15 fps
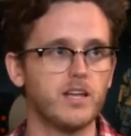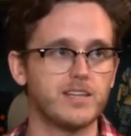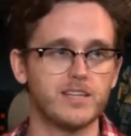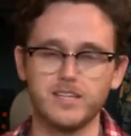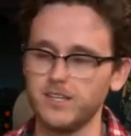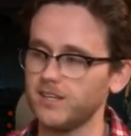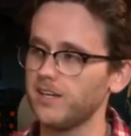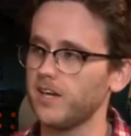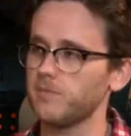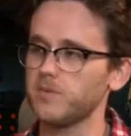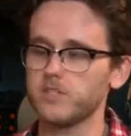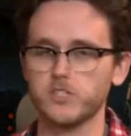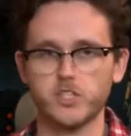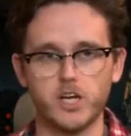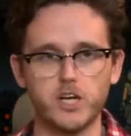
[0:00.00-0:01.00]
like the gear game
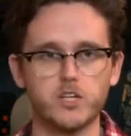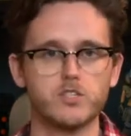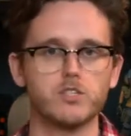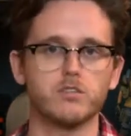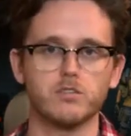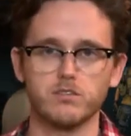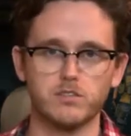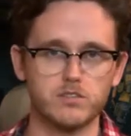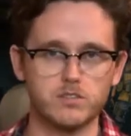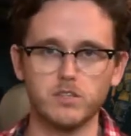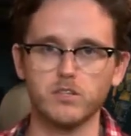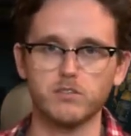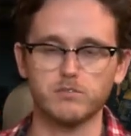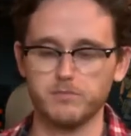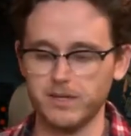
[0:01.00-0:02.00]
has changed and there's a
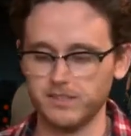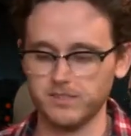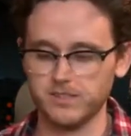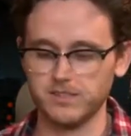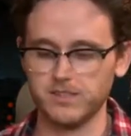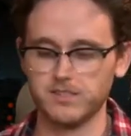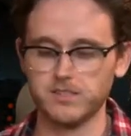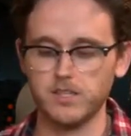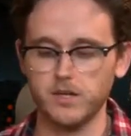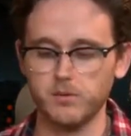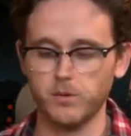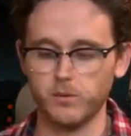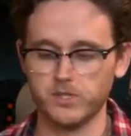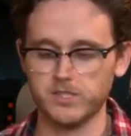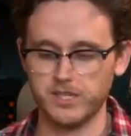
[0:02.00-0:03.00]
lot of balancing things, we
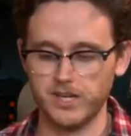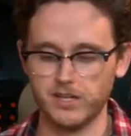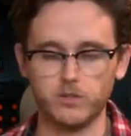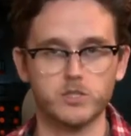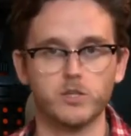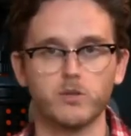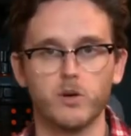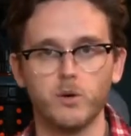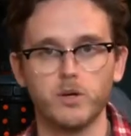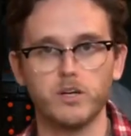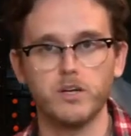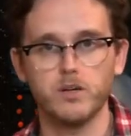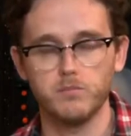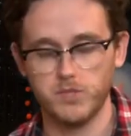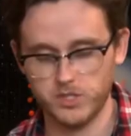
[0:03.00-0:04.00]
want to see how those heroic
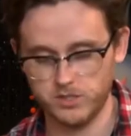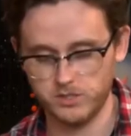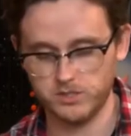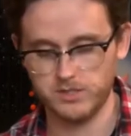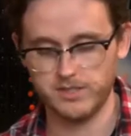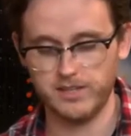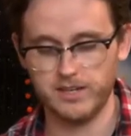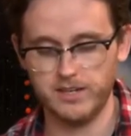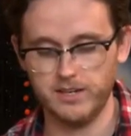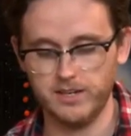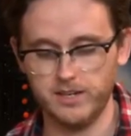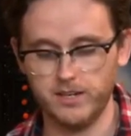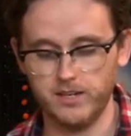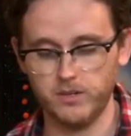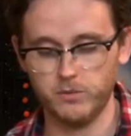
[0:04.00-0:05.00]
missions
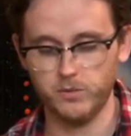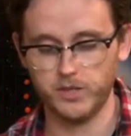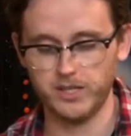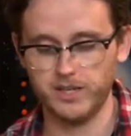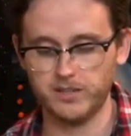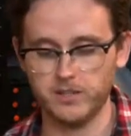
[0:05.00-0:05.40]
are working out.